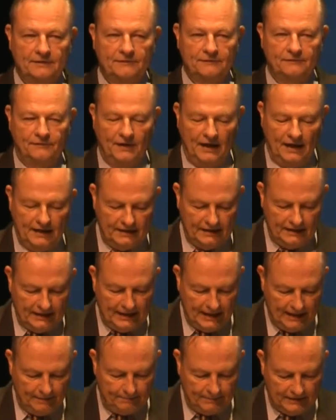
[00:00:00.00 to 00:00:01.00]
Finding
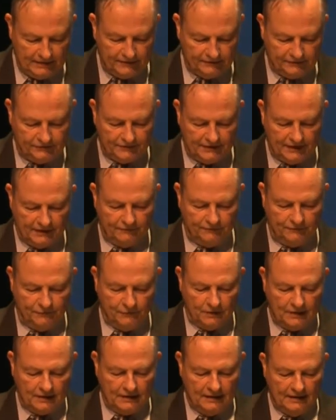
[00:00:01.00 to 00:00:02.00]
happiness,
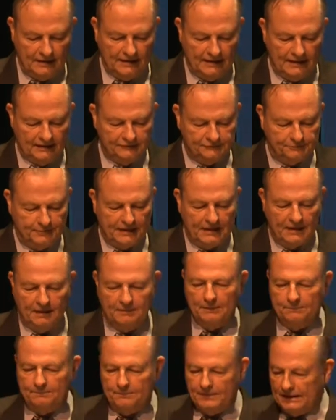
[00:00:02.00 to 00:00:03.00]
therefore, has become
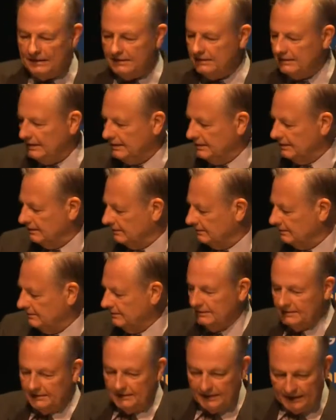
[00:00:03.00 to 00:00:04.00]
a big deal
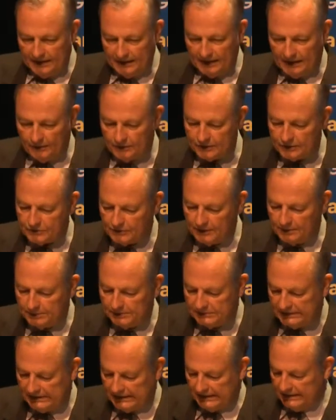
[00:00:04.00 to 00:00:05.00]
in our
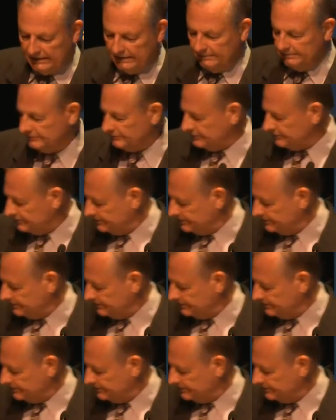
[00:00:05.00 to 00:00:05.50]
troubled times.